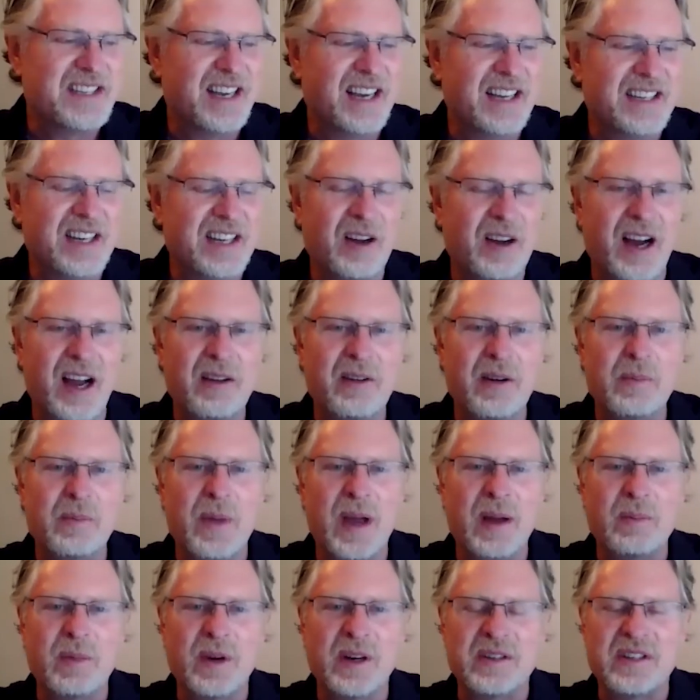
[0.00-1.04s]
I
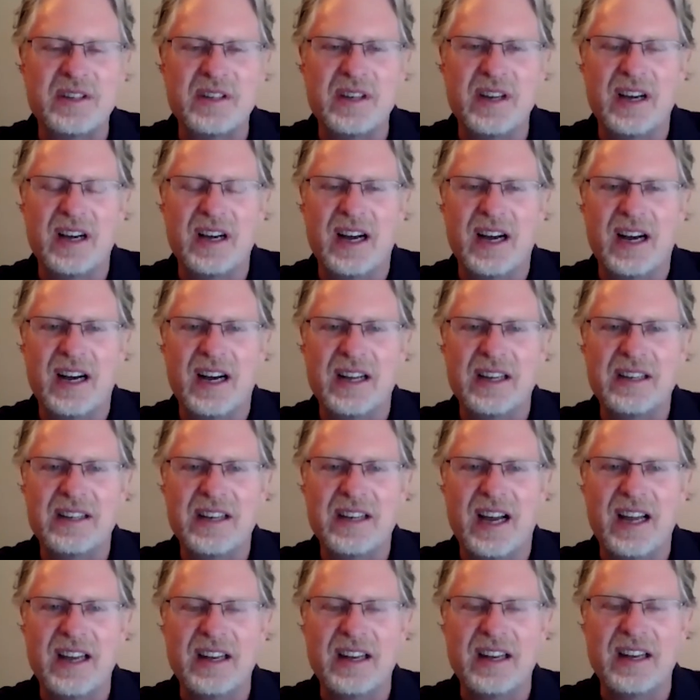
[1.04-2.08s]
remember
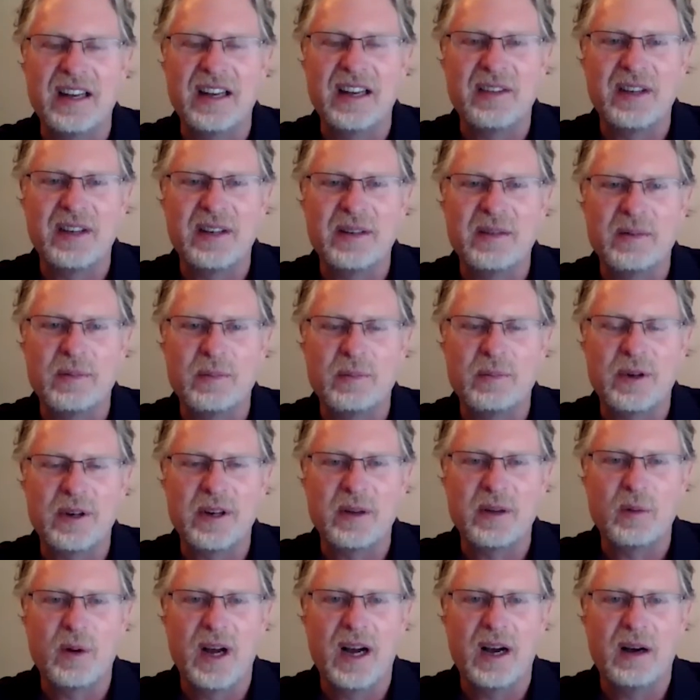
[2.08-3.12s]
9/11 pretty
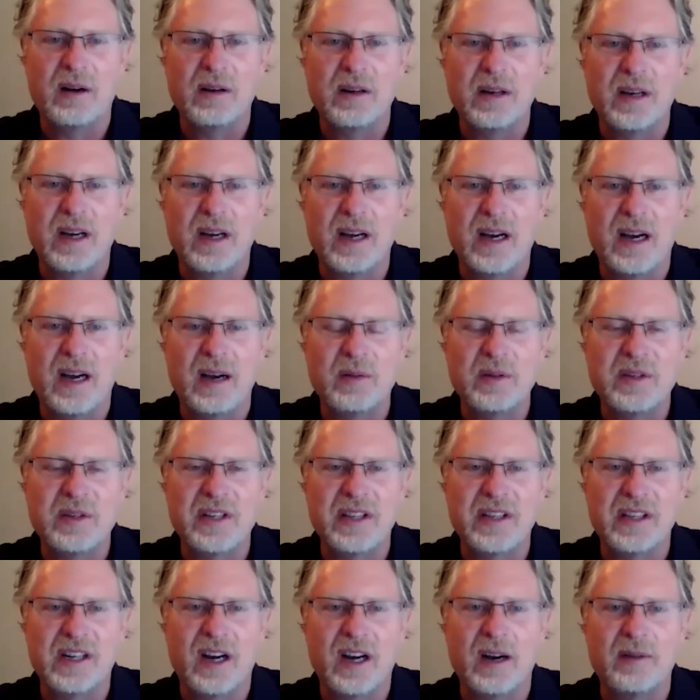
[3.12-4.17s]
well. I was in
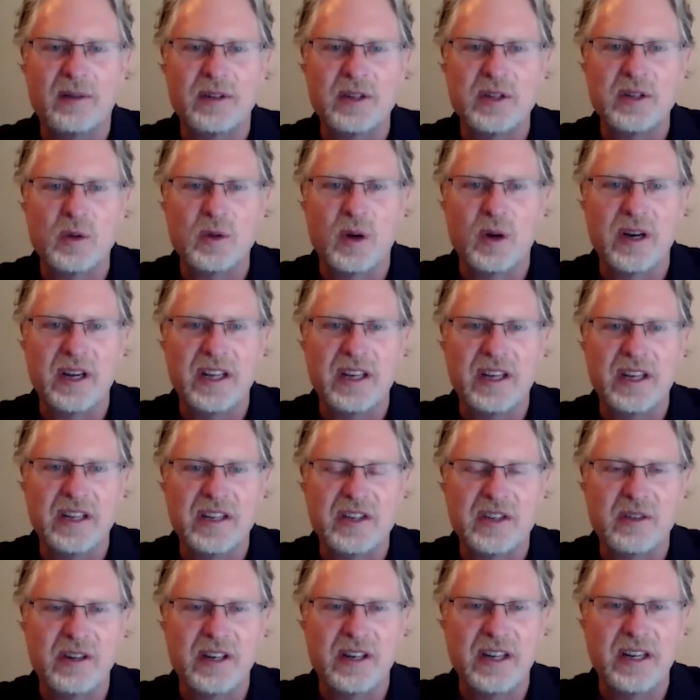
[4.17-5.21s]
the golf resort
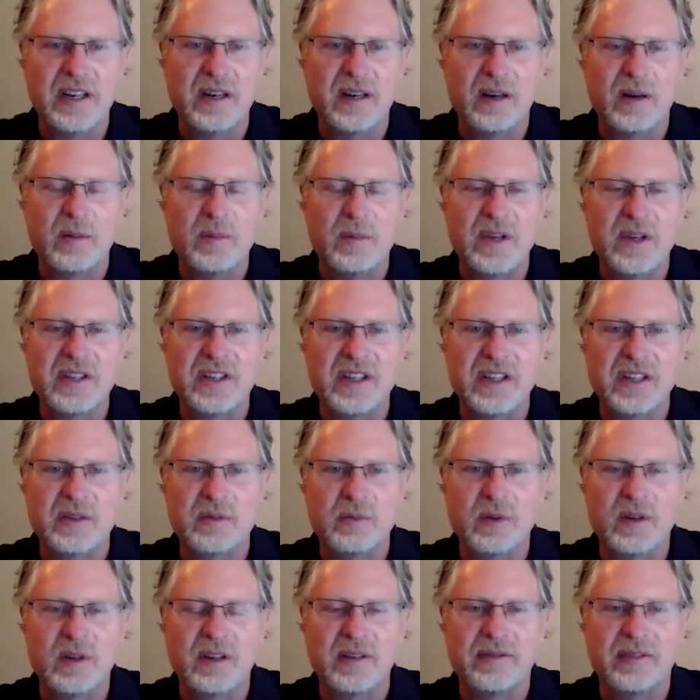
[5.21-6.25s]
industry, and our business
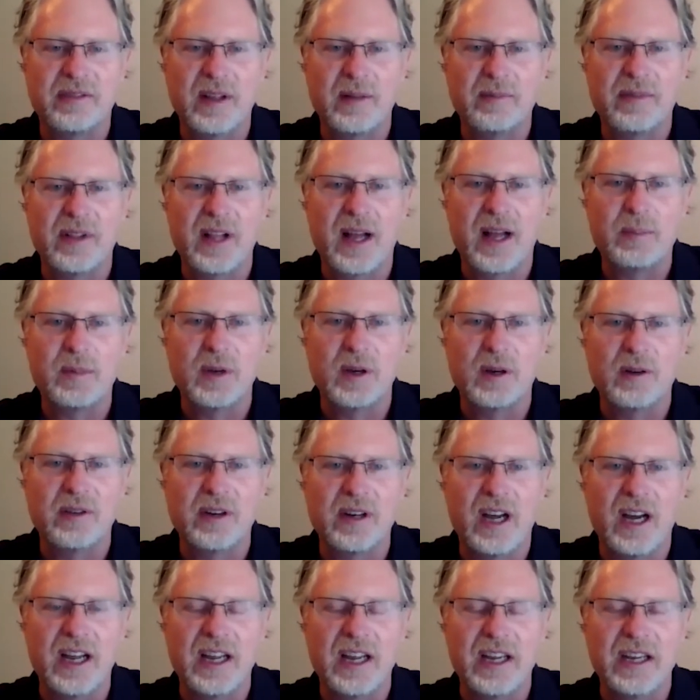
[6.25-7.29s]
really flip-flopped
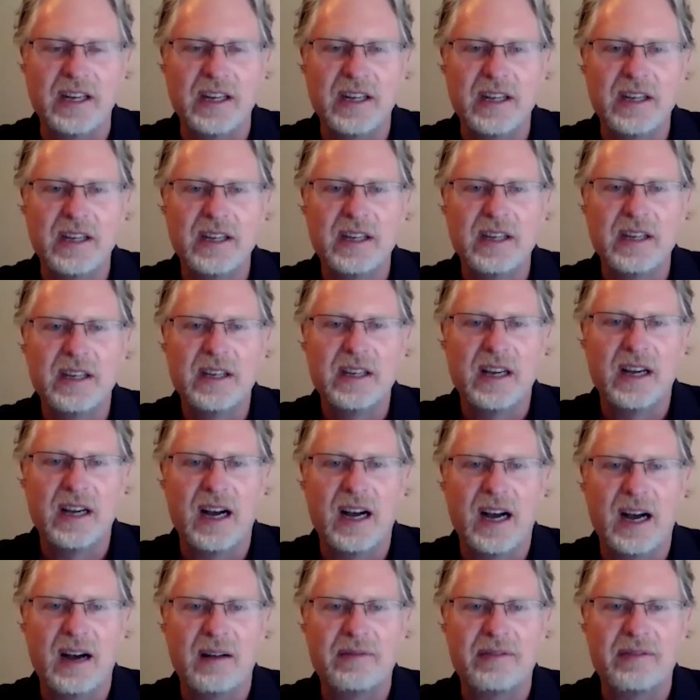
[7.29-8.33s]
overnight.
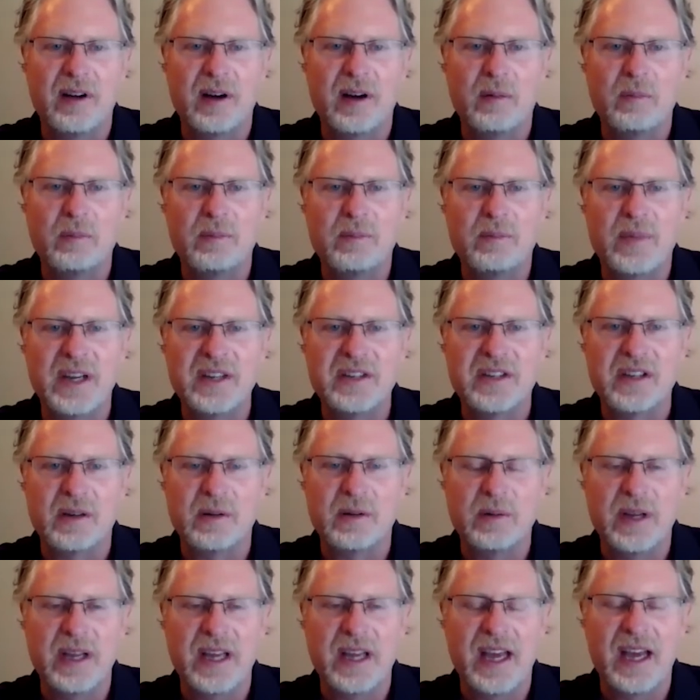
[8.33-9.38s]
From basically,
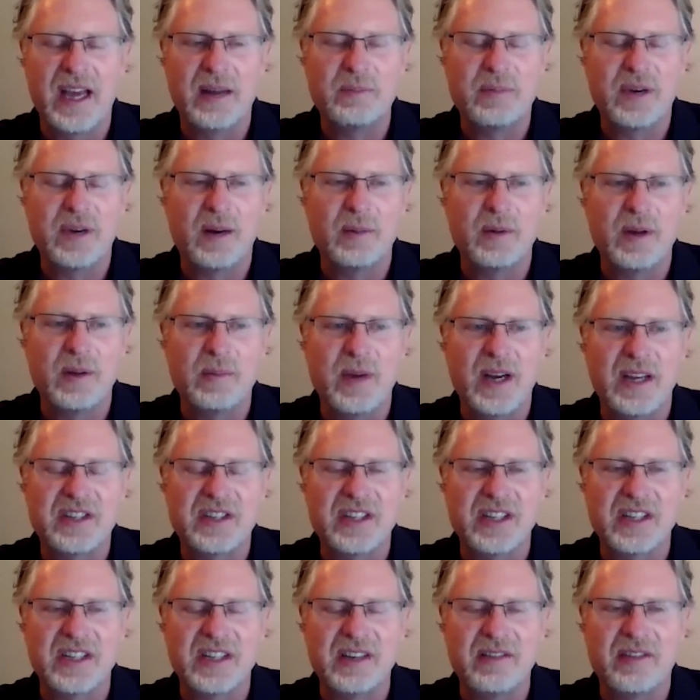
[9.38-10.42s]
we had probably about
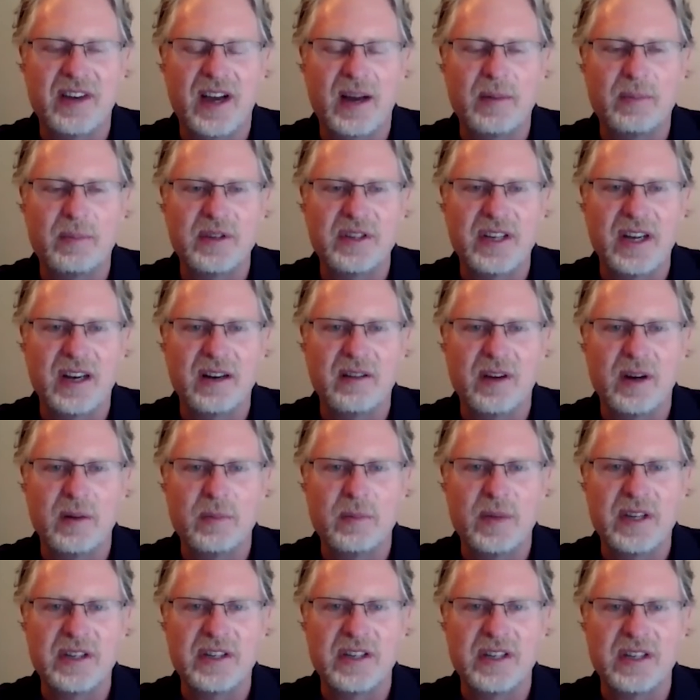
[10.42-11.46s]
65% of our
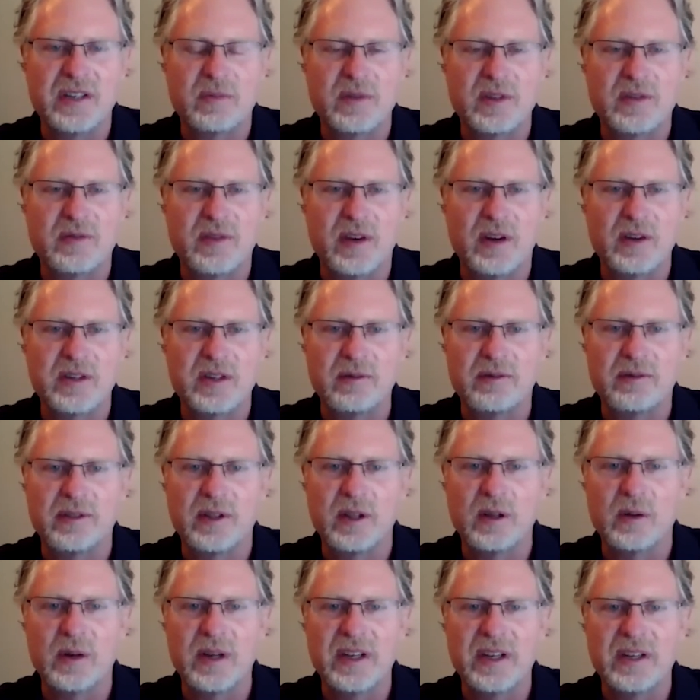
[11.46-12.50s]
business was folks who
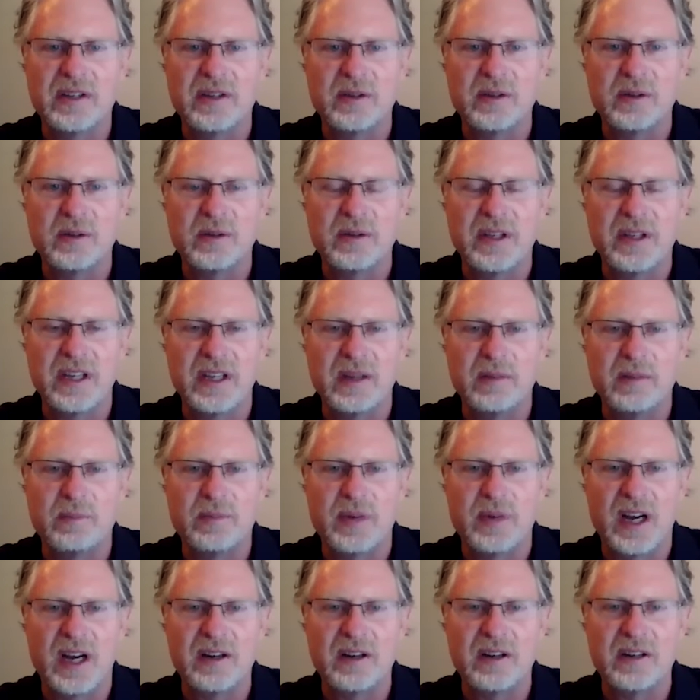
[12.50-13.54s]
flew into the
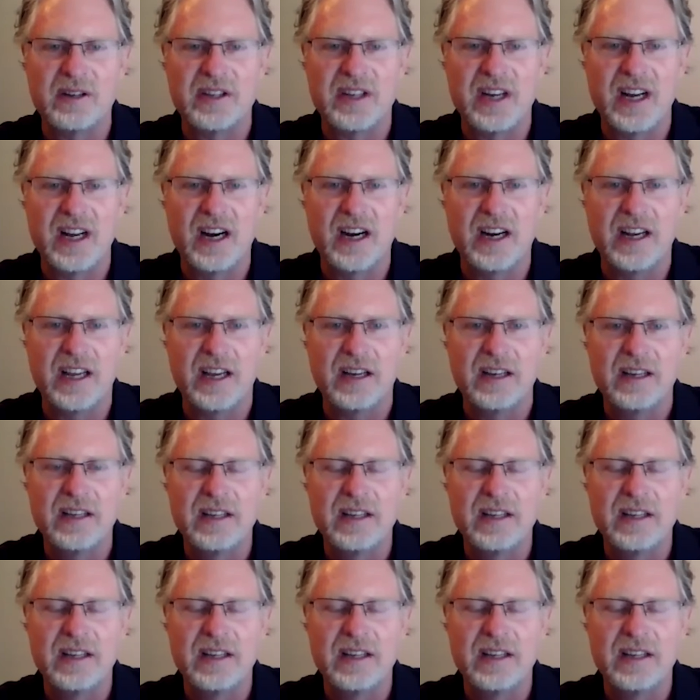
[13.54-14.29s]
Pinehurst area,